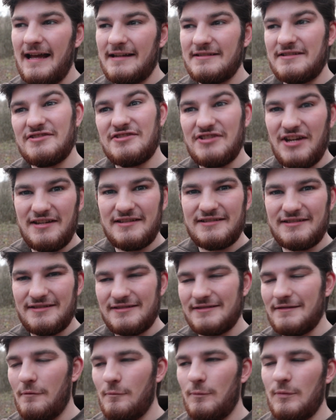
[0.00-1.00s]

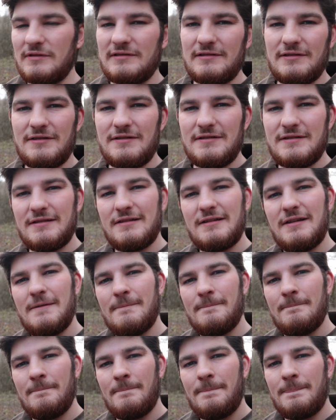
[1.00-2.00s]
adjacent woodland
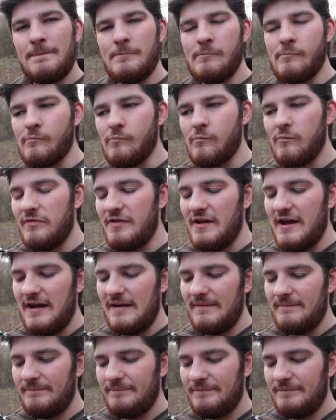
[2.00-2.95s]
that